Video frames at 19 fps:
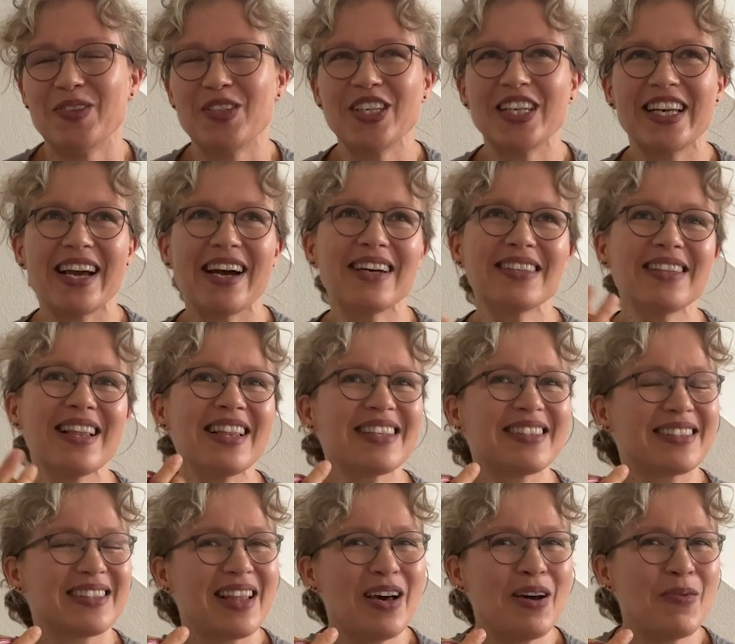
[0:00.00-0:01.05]
gathers
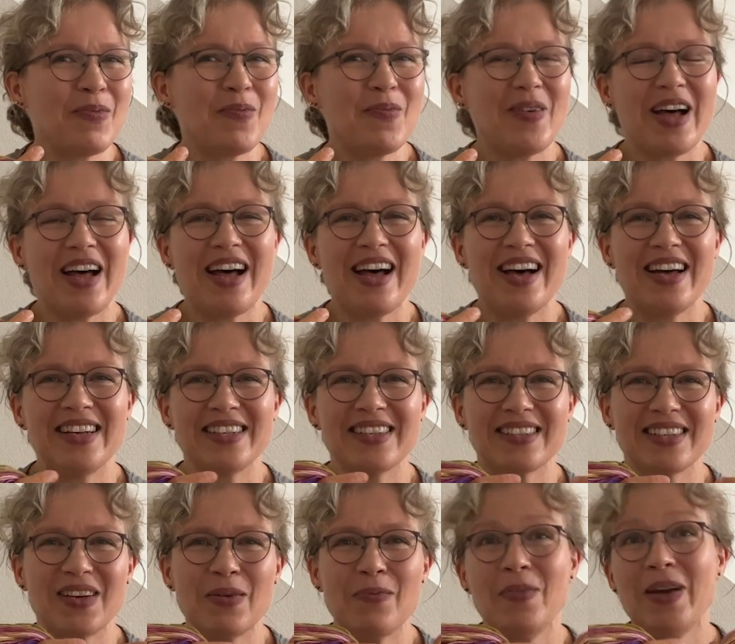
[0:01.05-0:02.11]
them and
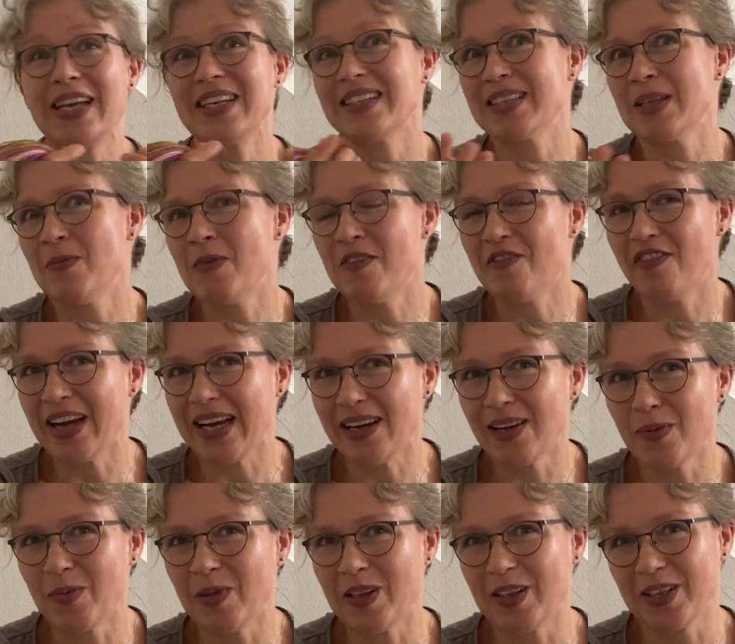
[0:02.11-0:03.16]
makes them
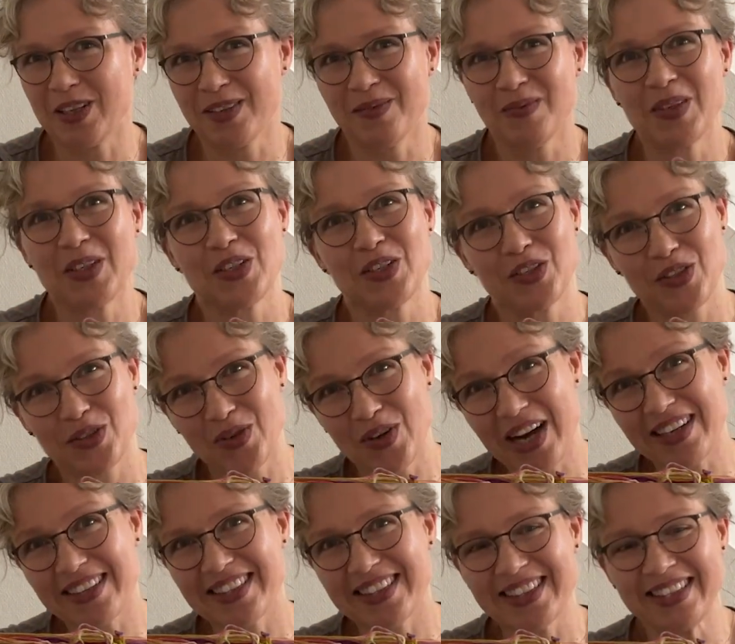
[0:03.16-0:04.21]
available to
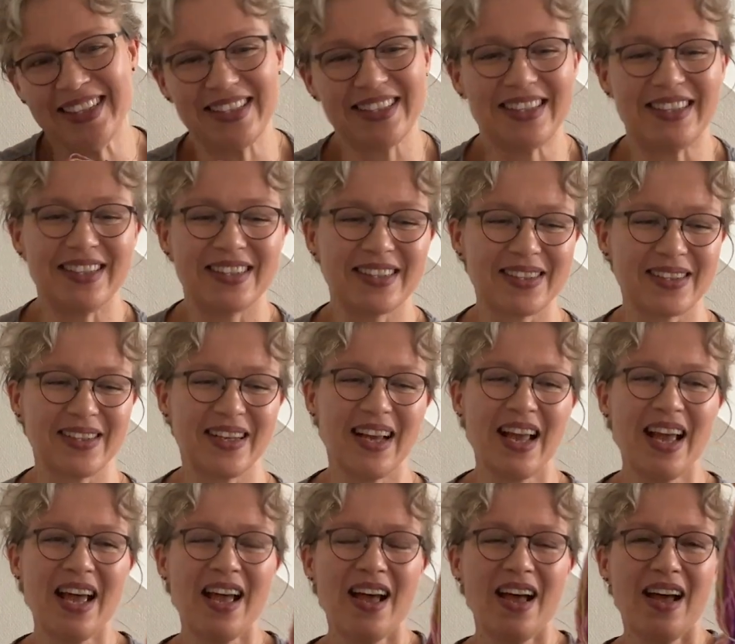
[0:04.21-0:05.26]
us knitters.
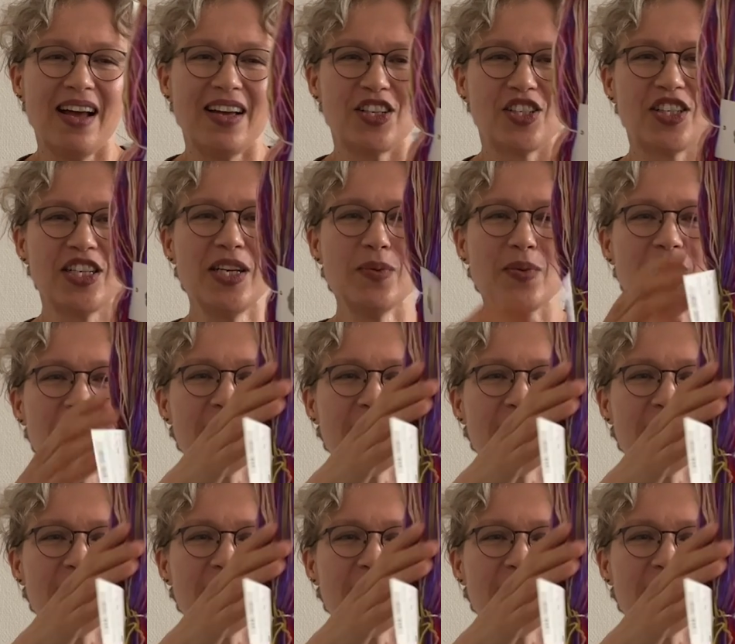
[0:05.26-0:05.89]
She was